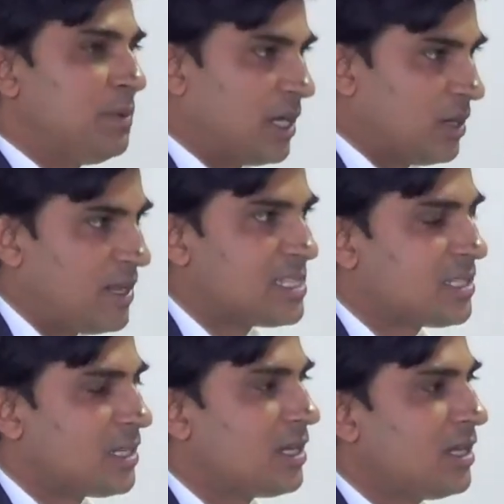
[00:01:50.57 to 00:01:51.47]
Agarwal
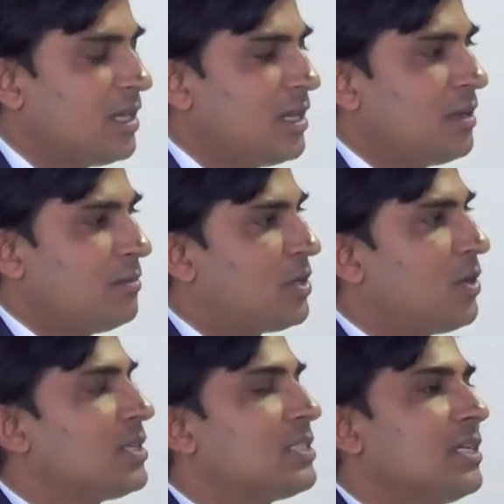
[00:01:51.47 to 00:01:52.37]
sir,
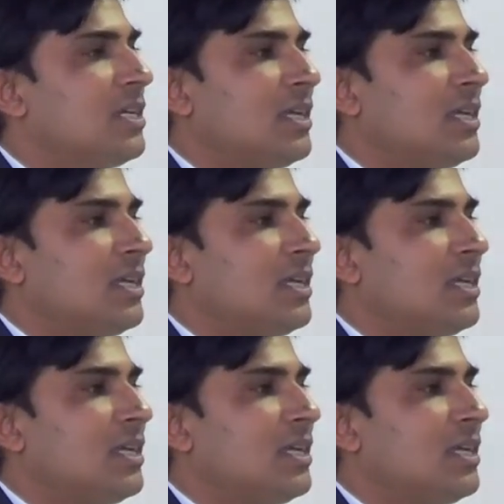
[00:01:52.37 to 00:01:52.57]
because